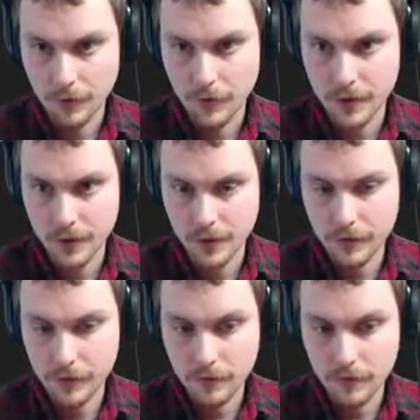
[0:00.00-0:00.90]
my
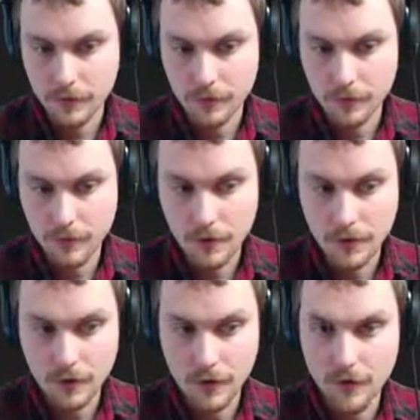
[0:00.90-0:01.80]
intelligence,
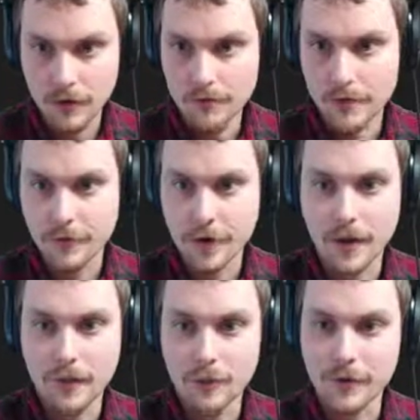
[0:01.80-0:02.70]
uh, I
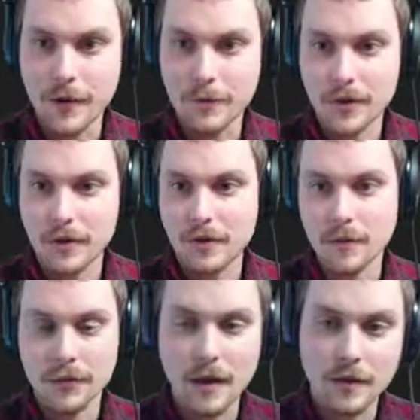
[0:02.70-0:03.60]
forgot. It was an app key. I think it
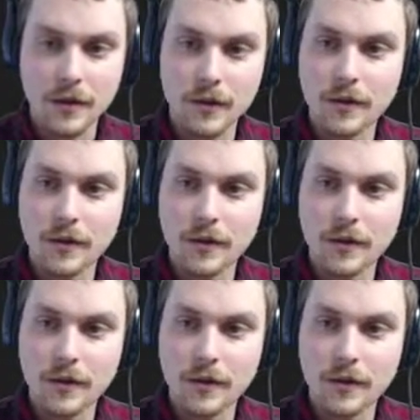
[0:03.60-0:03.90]
was app key.